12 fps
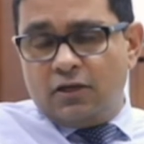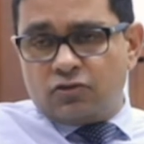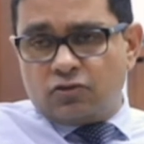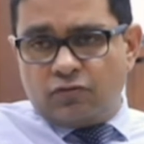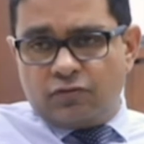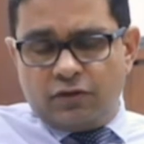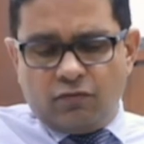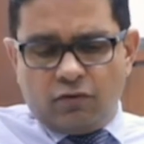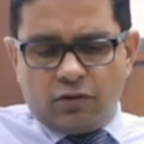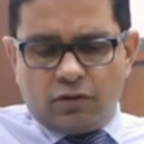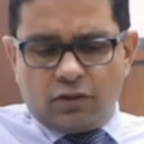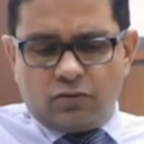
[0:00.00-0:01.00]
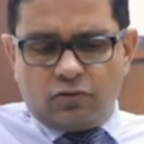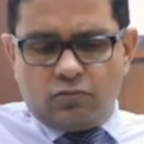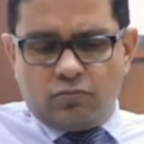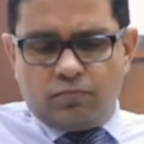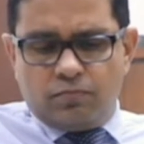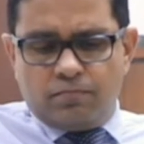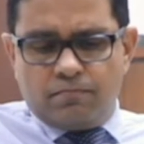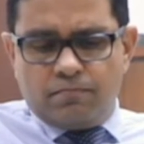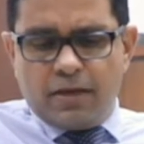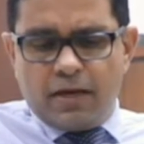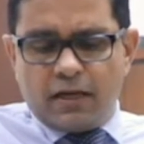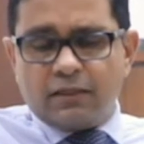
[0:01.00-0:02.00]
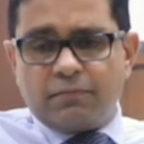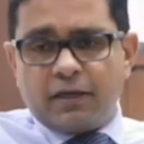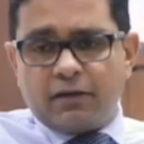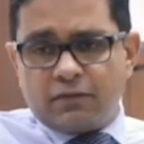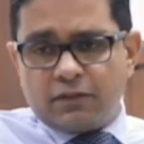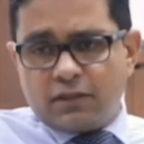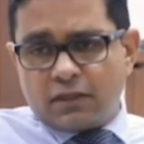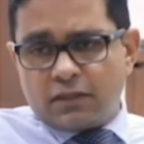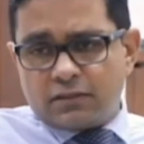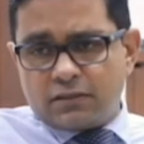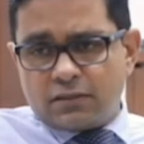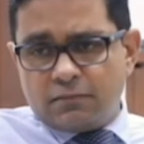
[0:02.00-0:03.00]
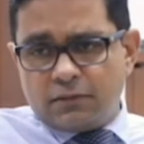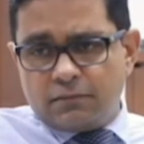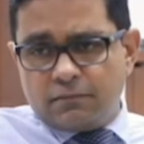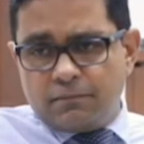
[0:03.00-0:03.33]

So we wanted to bear the pain with the customer,